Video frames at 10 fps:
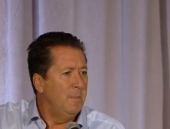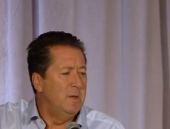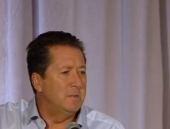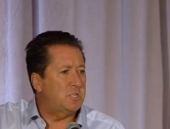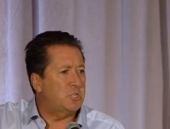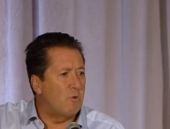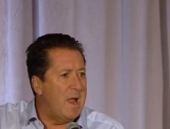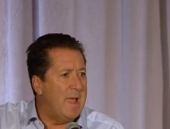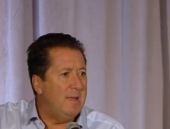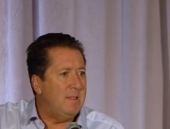the
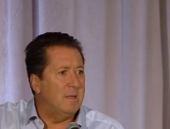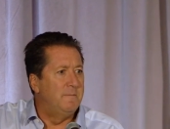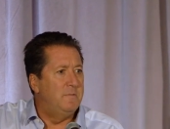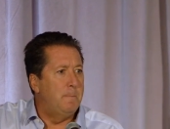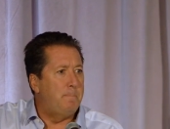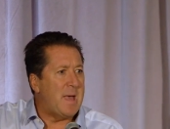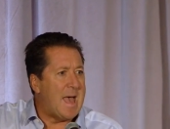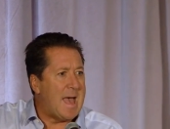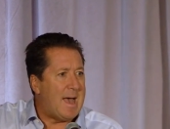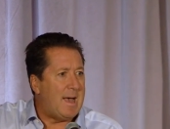strength of the
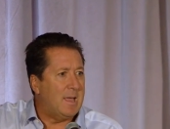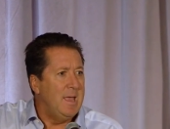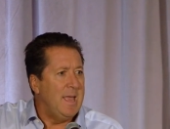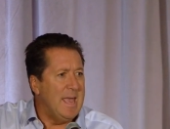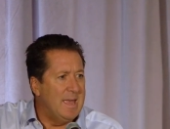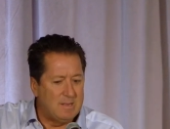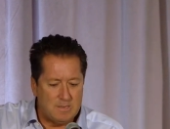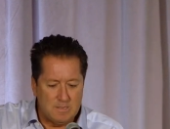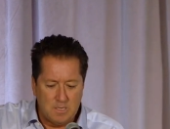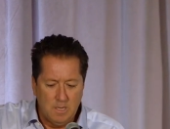pack
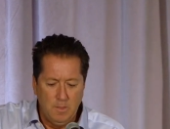is